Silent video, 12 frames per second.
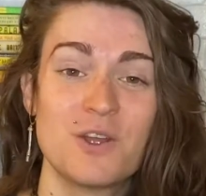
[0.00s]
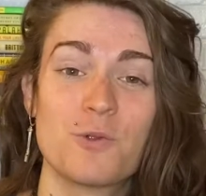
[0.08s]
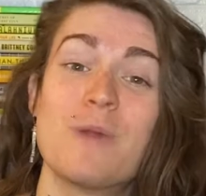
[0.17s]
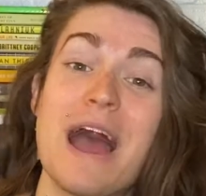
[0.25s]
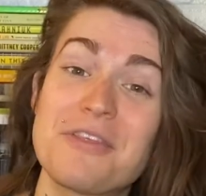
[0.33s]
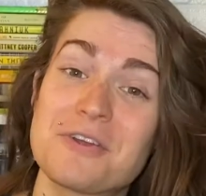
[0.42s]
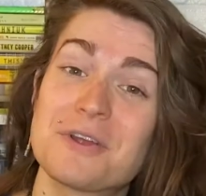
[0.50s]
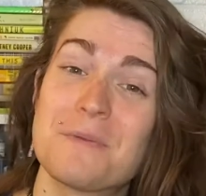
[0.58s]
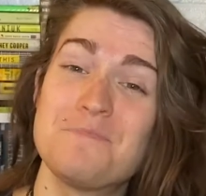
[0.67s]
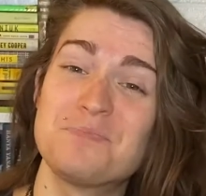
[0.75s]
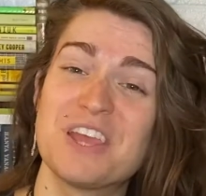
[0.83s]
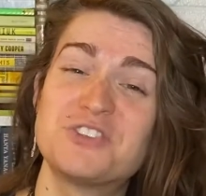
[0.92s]

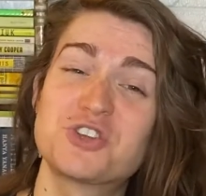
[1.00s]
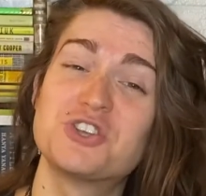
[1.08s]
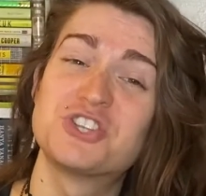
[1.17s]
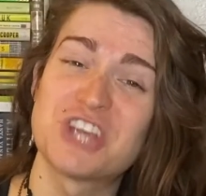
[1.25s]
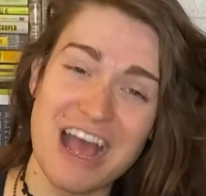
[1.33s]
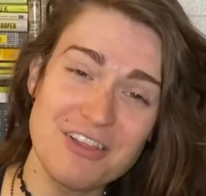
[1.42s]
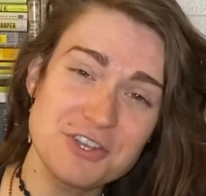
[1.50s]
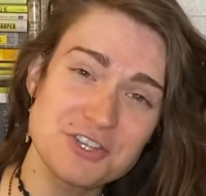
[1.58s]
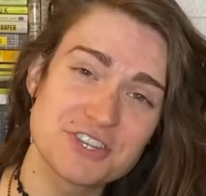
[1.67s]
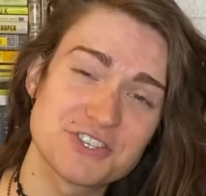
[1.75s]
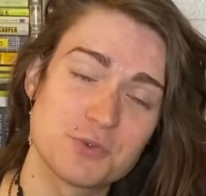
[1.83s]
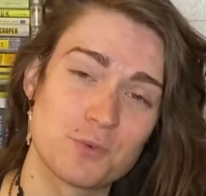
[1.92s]
Rather, it should challenge
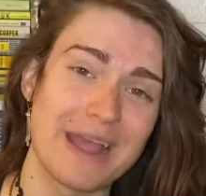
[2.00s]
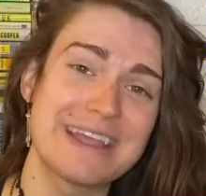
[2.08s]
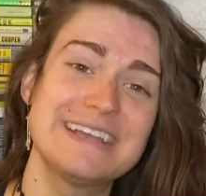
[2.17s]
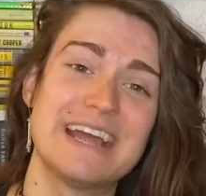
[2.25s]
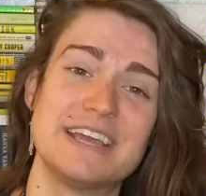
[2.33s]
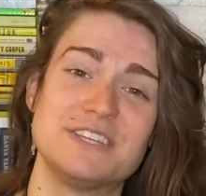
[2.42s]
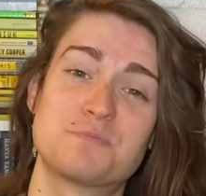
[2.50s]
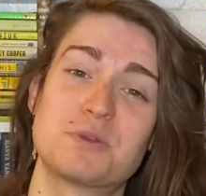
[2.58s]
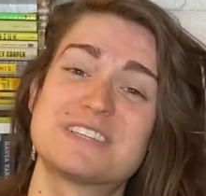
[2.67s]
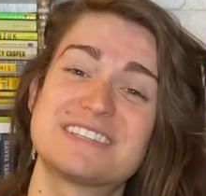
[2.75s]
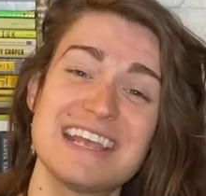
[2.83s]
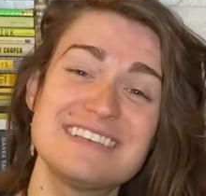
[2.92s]
us to recognize
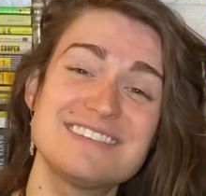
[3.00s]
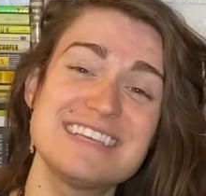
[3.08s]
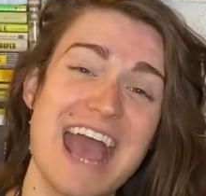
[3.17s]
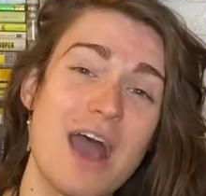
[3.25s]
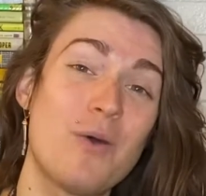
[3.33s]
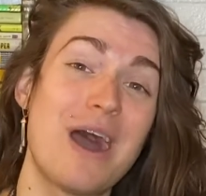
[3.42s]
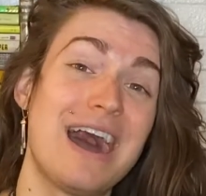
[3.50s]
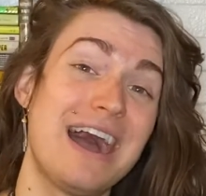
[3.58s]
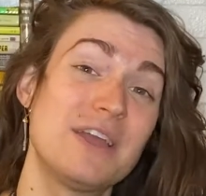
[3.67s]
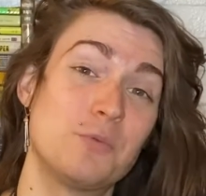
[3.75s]
precisely how high